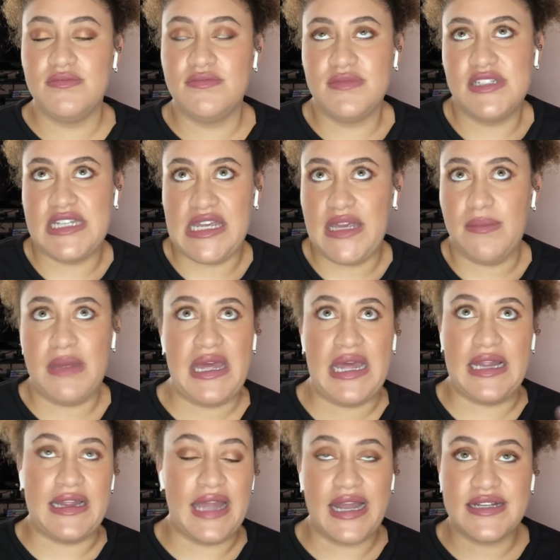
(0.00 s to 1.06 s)
deem
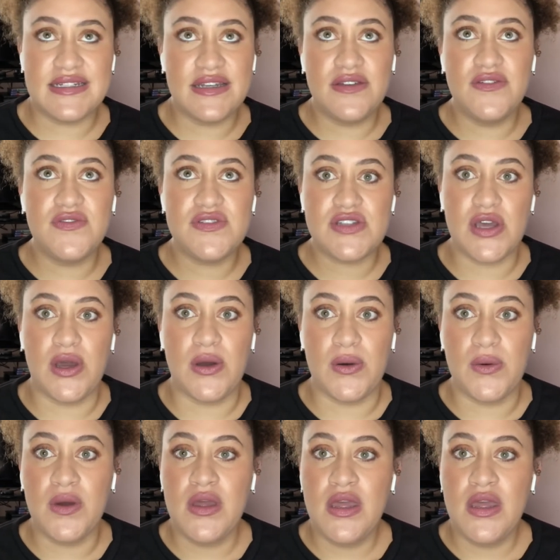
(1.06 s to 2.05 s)
elective. So